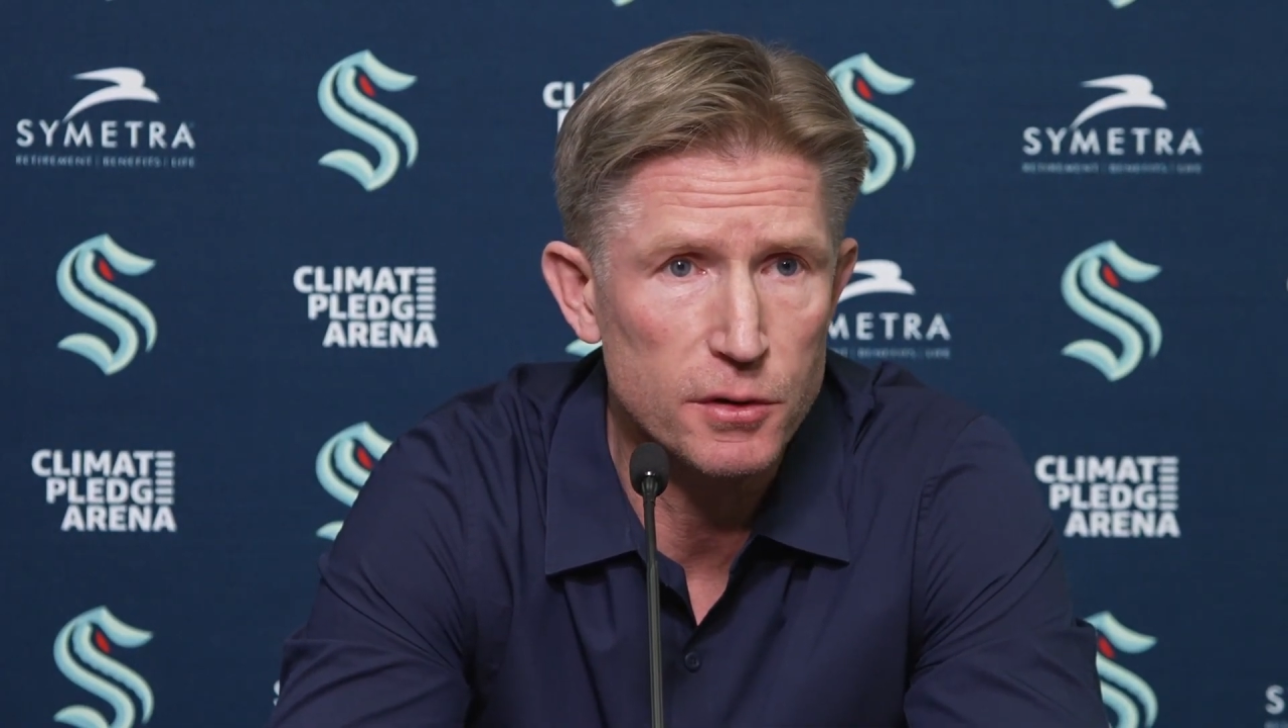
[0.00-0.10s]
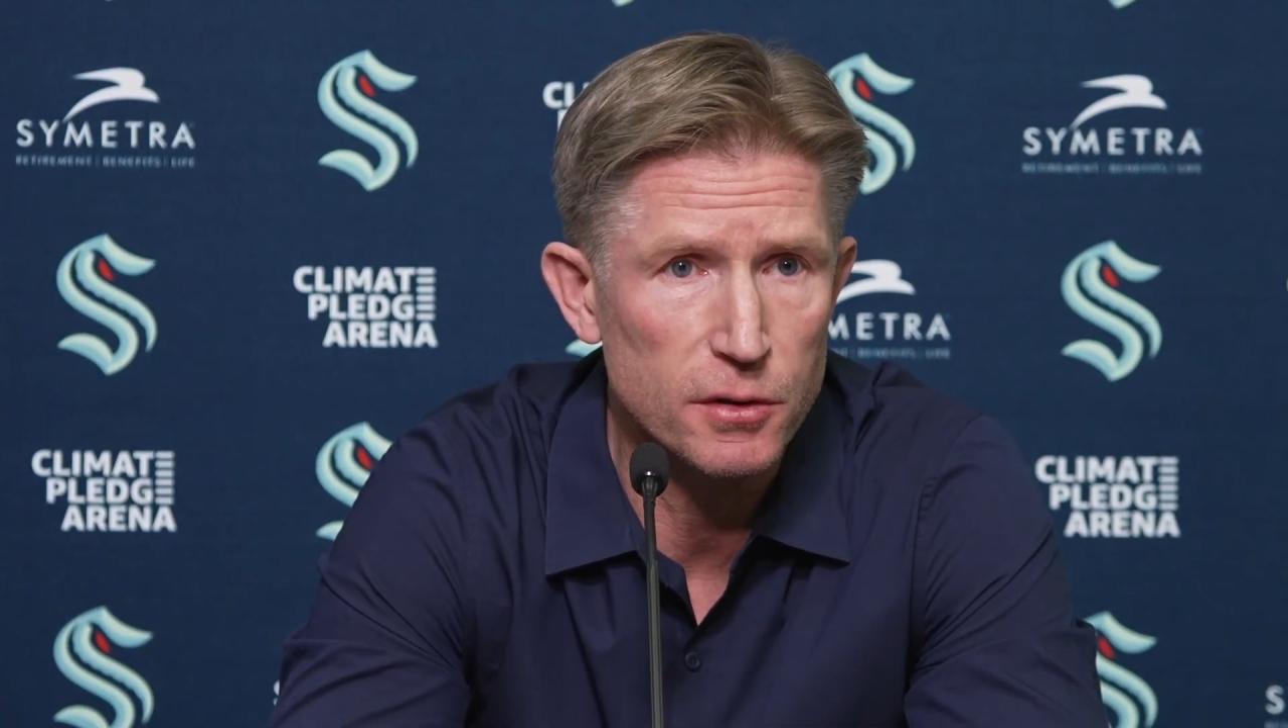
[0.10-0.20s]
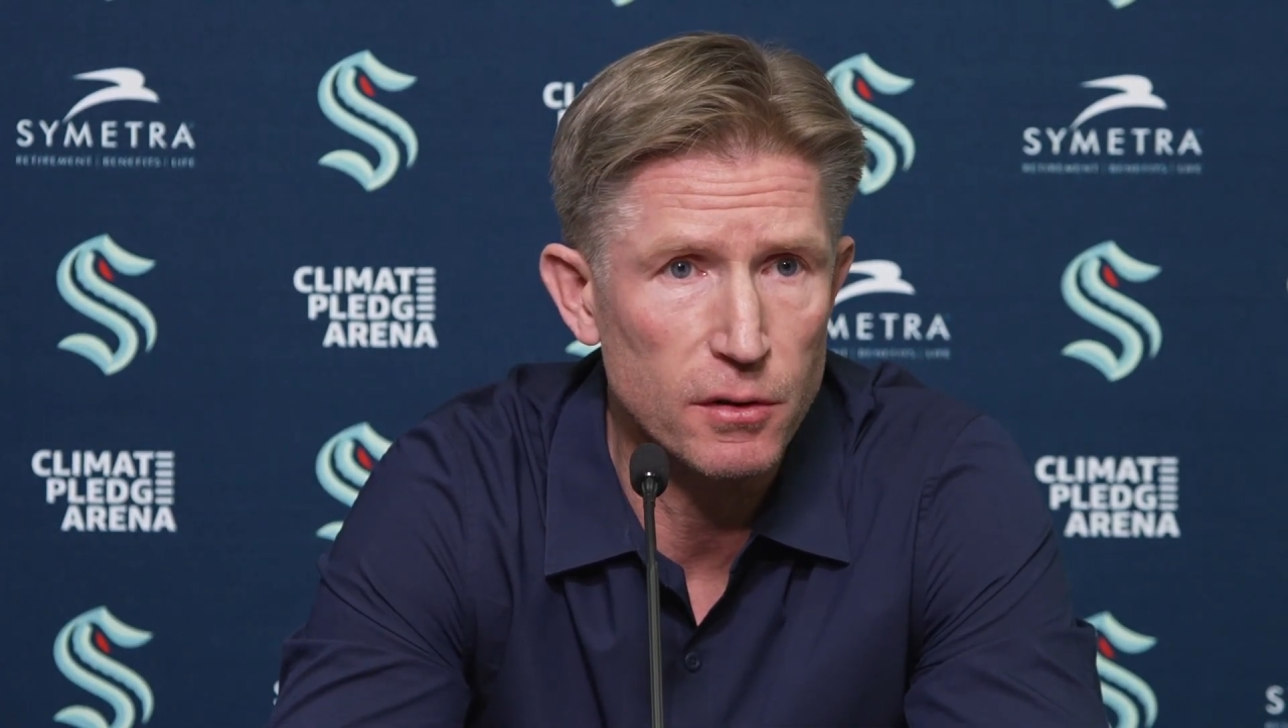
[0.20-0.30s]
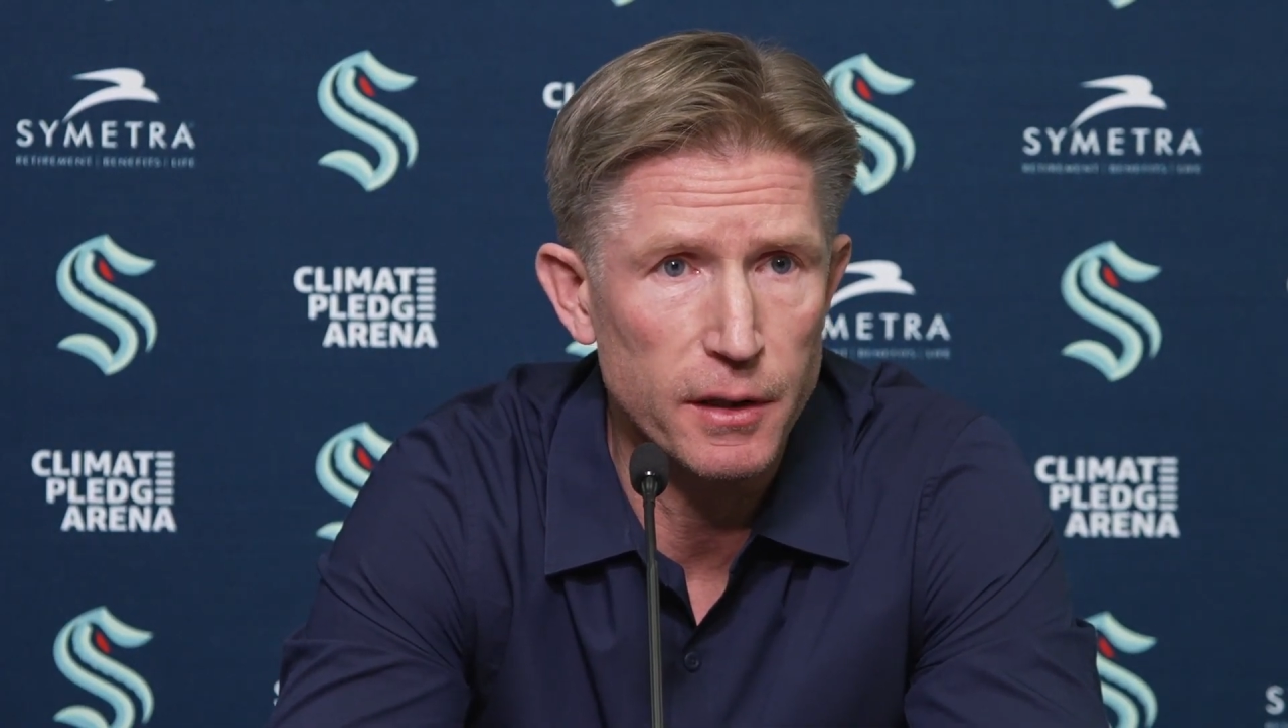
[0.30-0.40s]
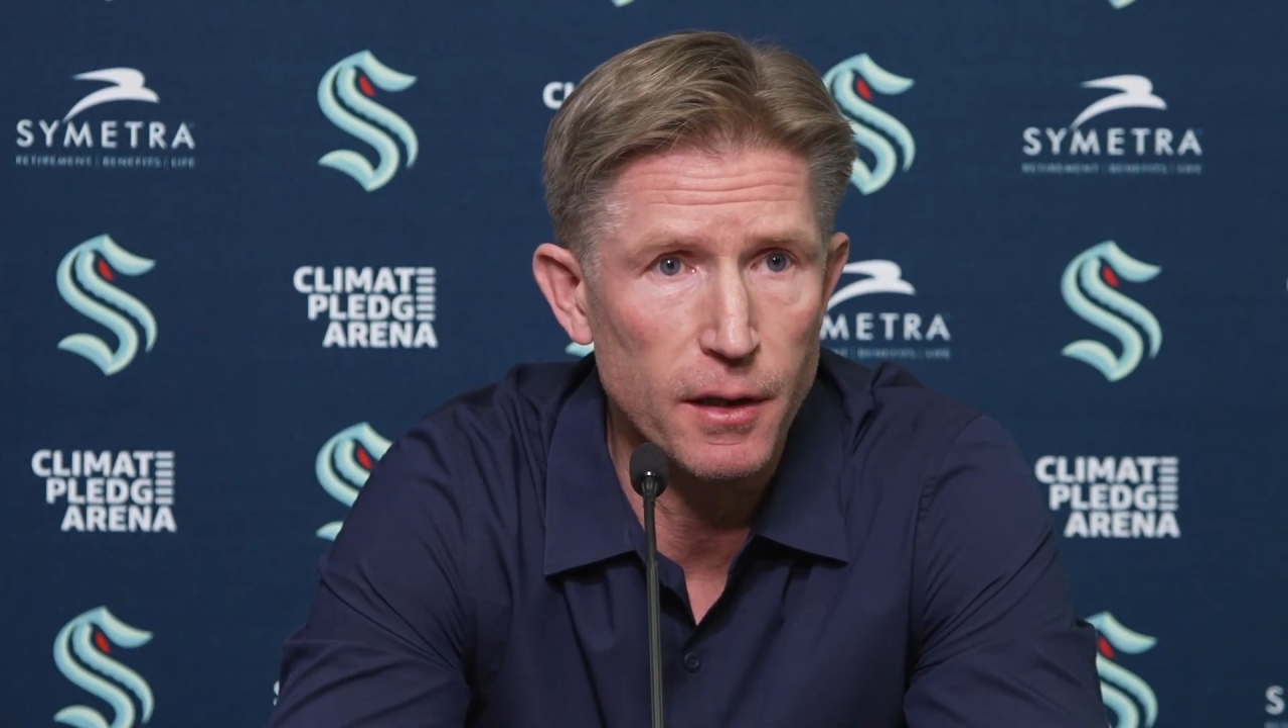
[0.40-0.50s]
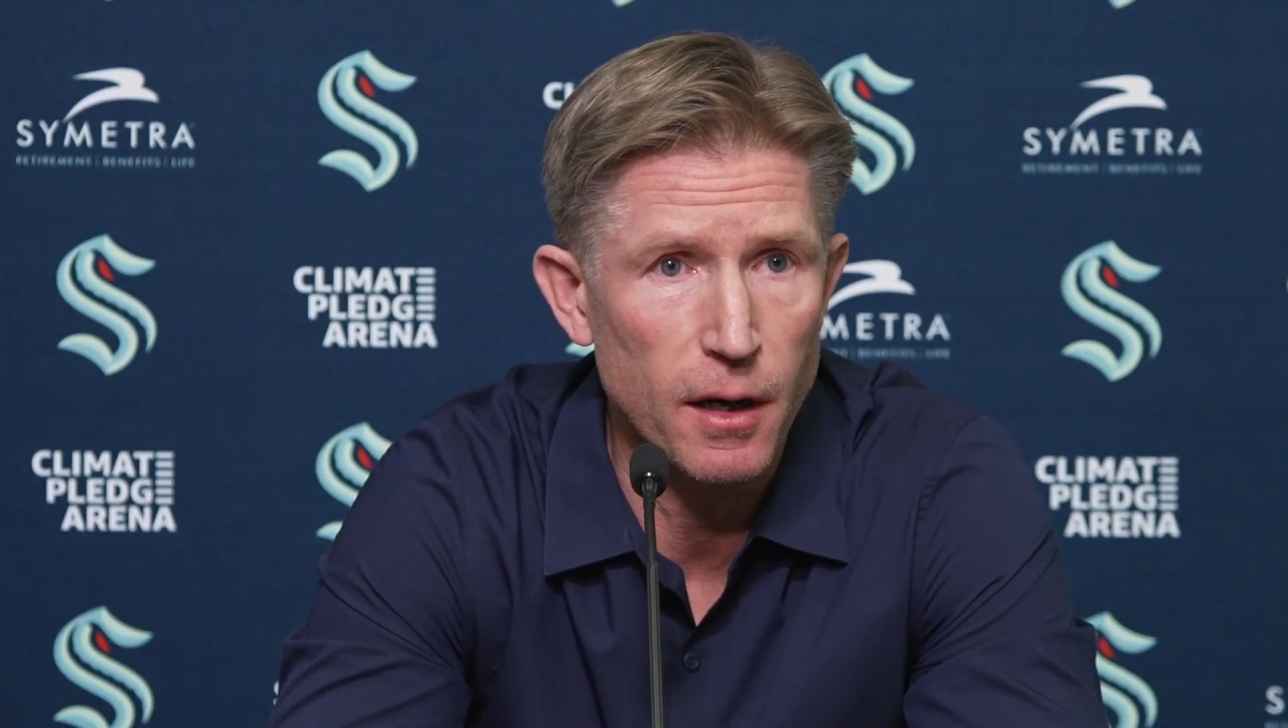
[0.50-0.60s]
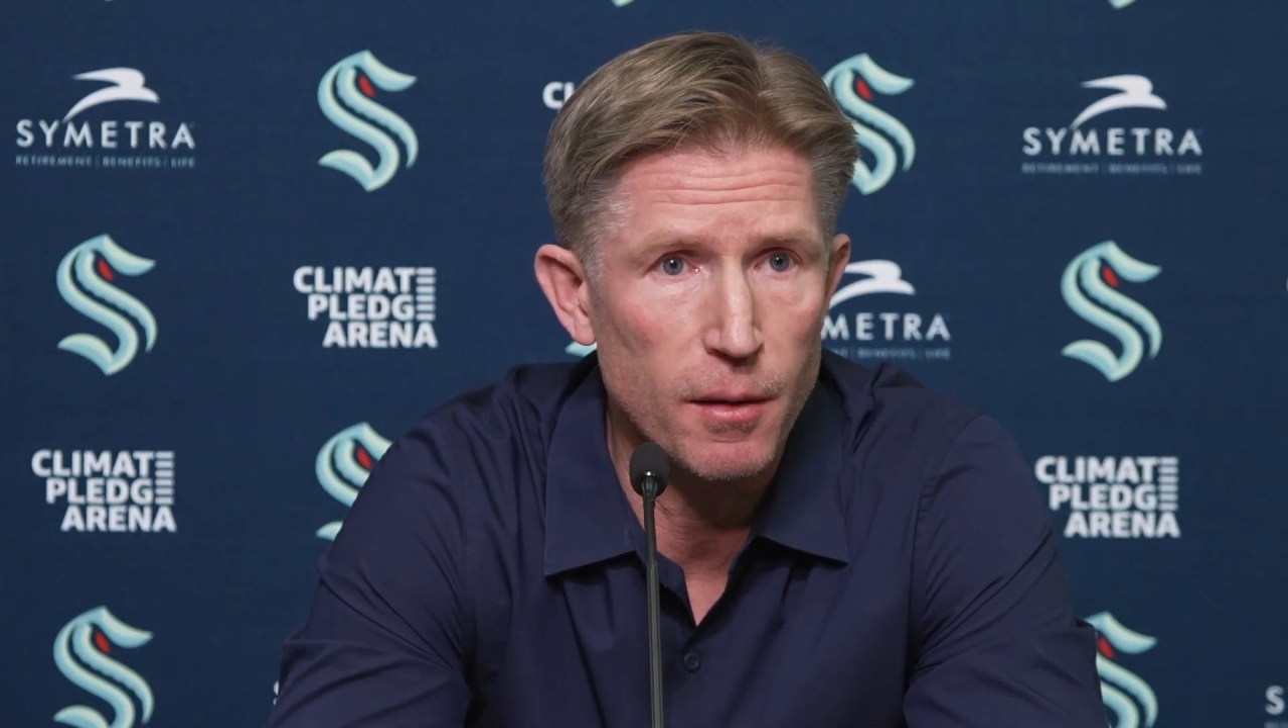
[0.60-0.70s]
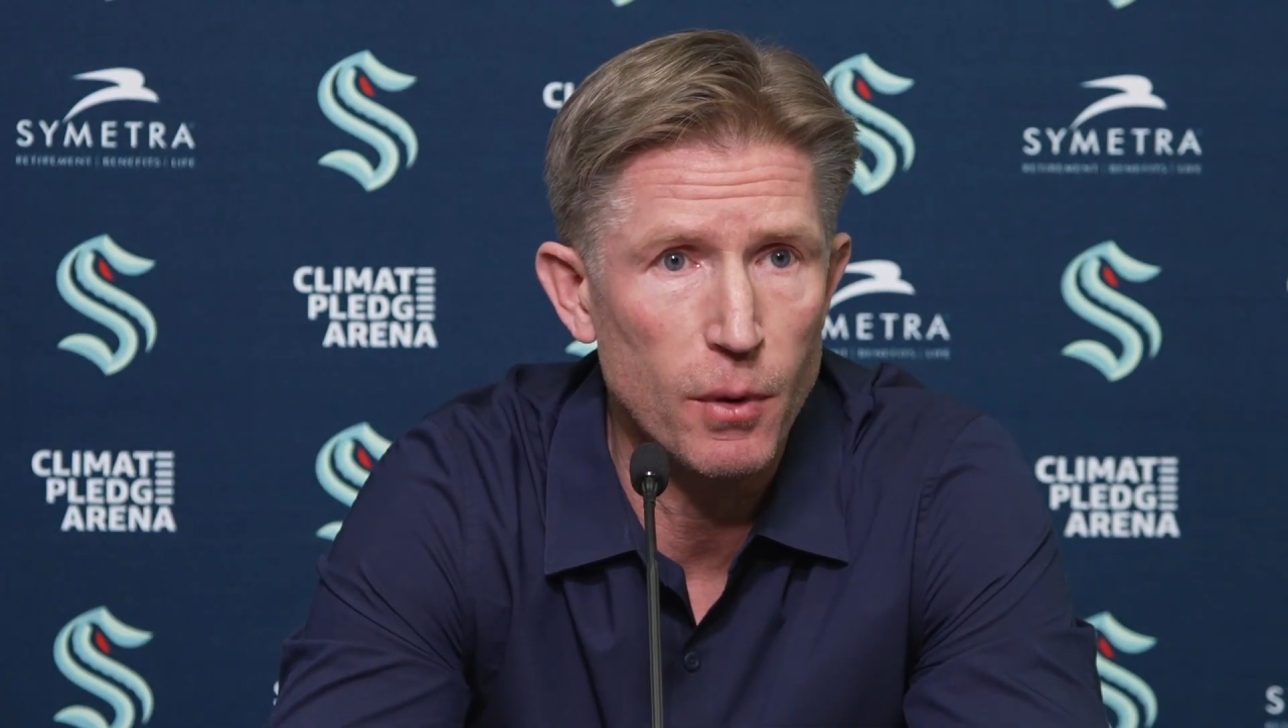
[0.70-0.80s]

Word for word: it's certainly not